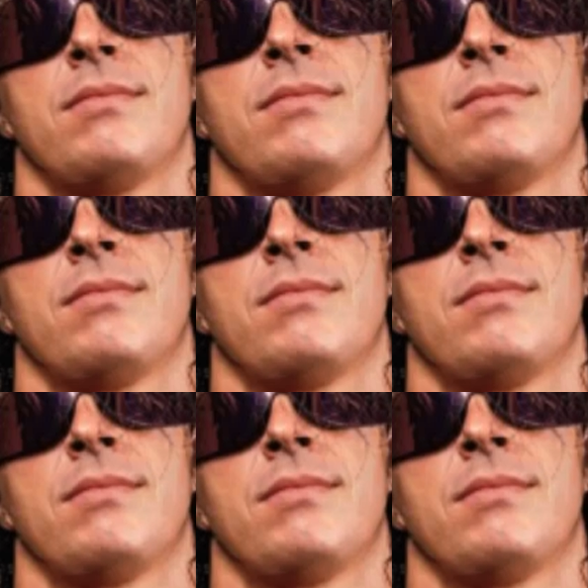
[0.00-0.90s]

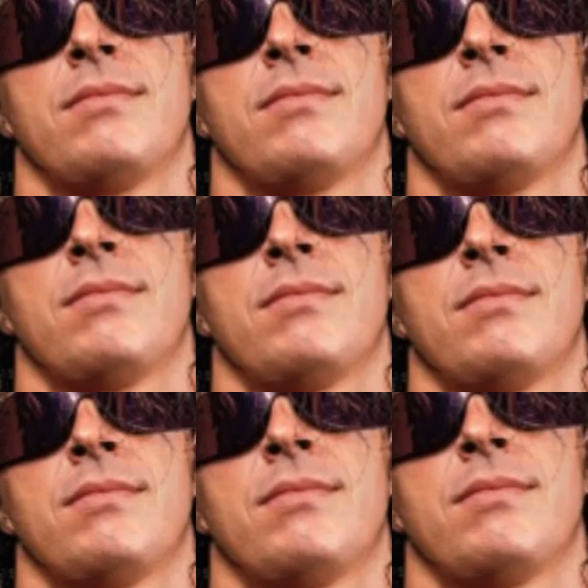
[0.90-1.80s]

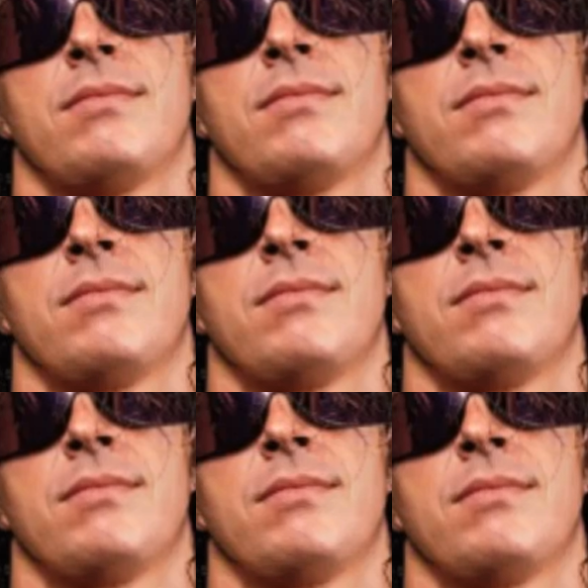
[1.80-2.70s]

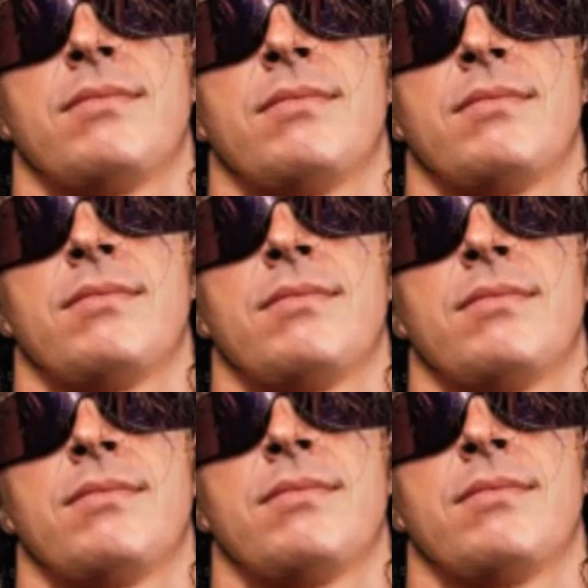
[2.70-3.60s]

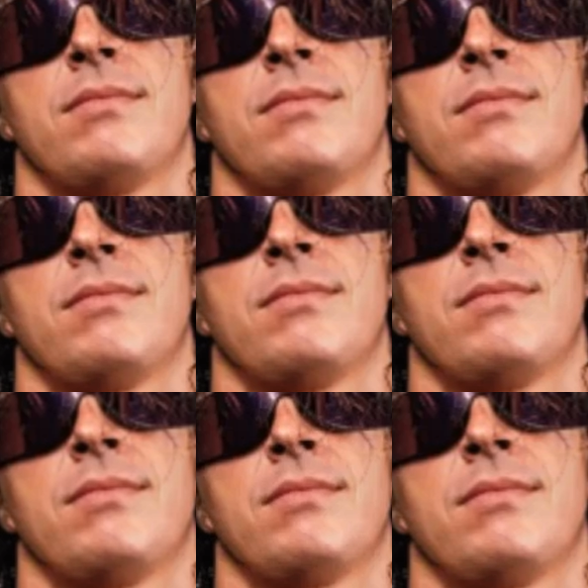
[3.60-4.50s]

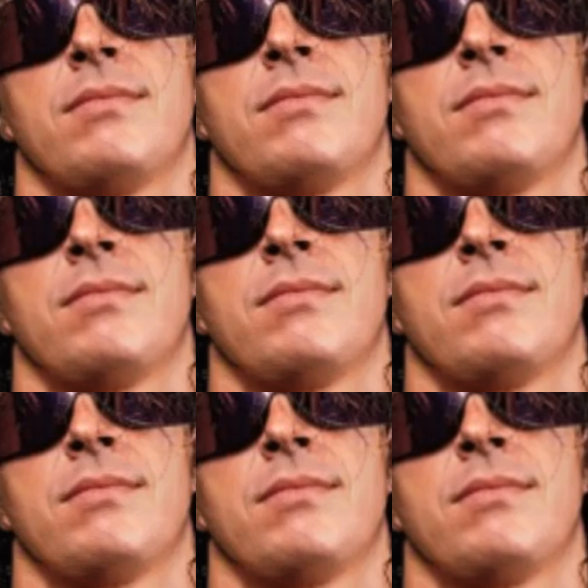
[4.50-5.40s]

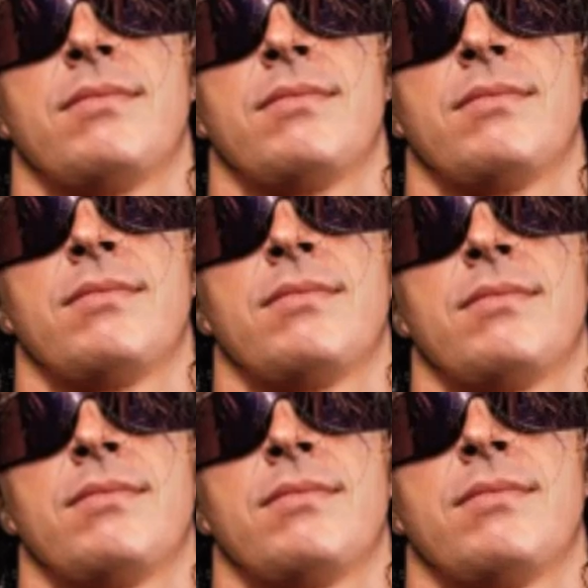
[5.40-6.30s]

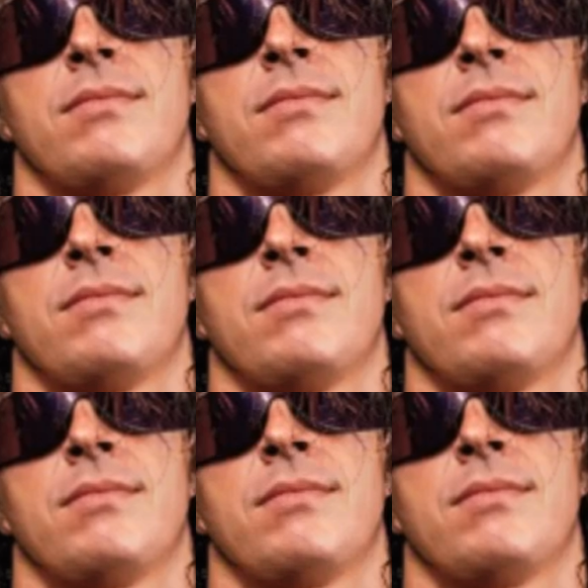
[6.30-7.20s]

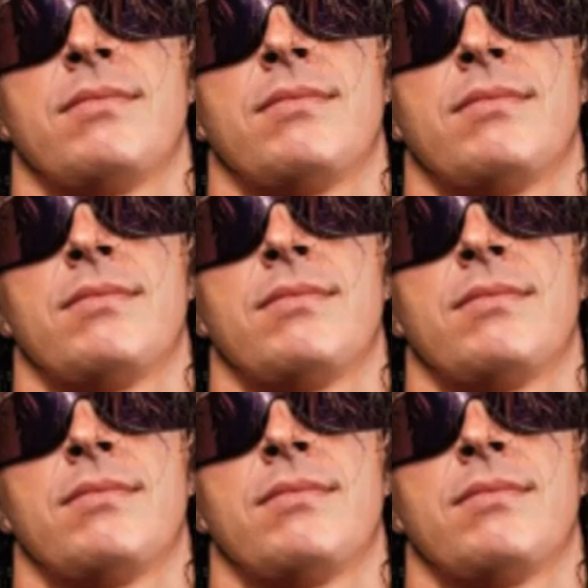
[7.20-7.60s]
This person isn't speaking.